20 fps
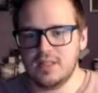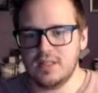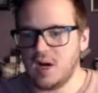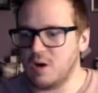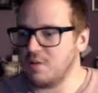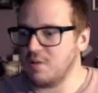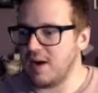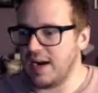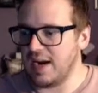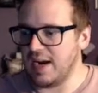
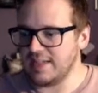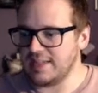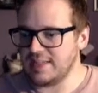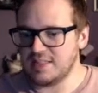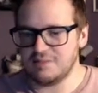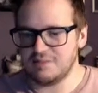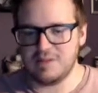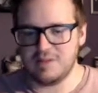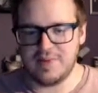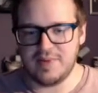Oh right, I need
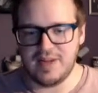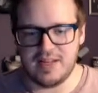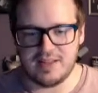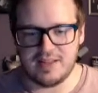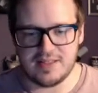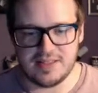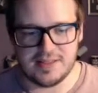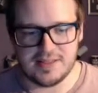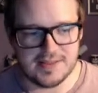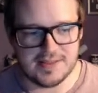to remake
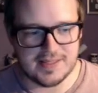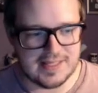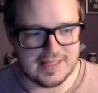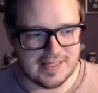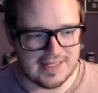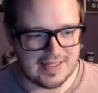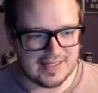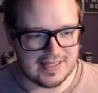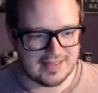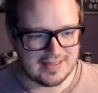those
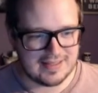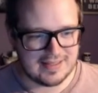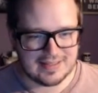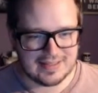uh,